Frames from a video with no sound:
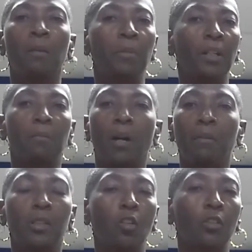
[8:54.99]
But at
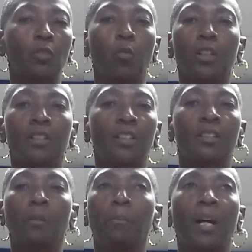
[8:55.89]
Mama Yoga's Wellness,
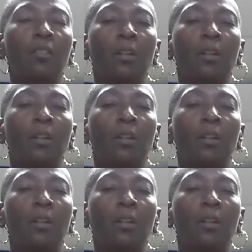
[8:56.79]
it's about